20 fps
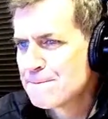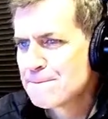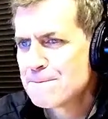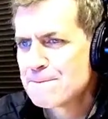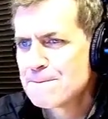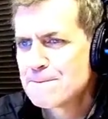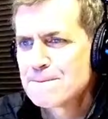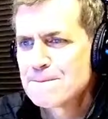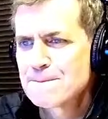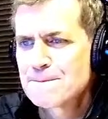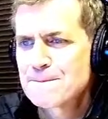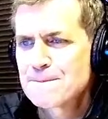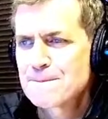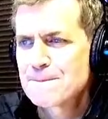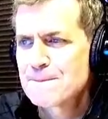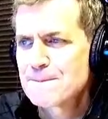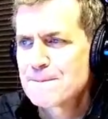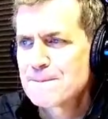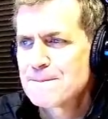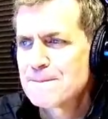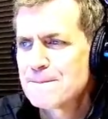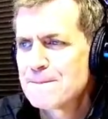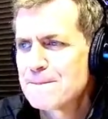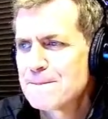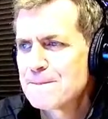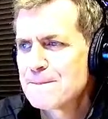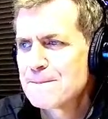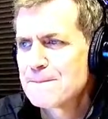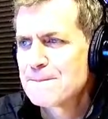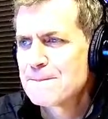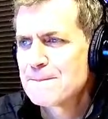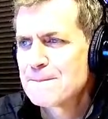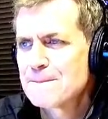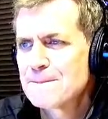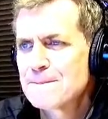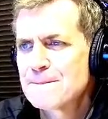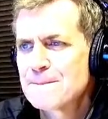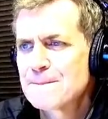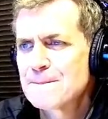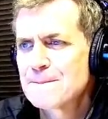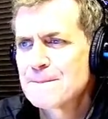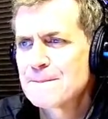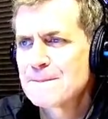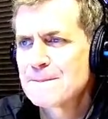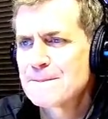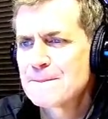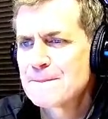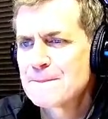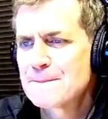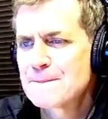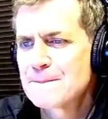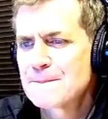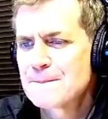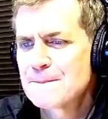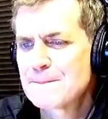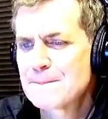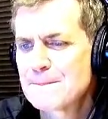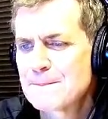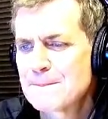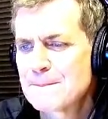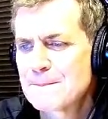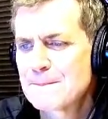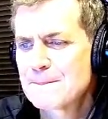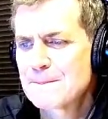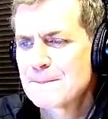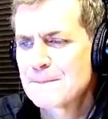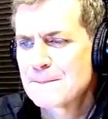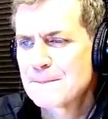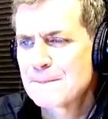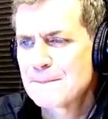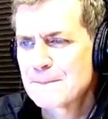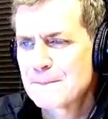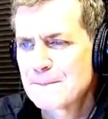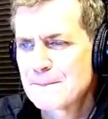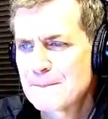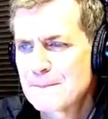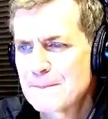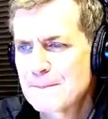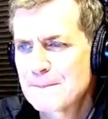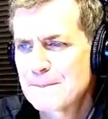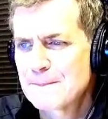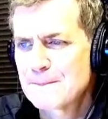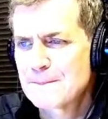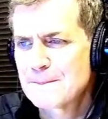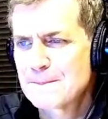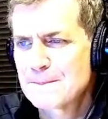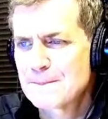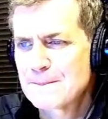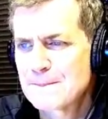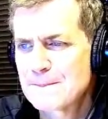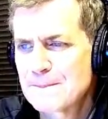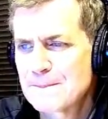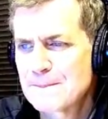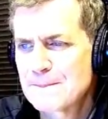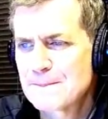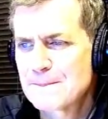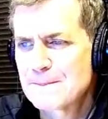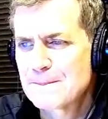(not speaking)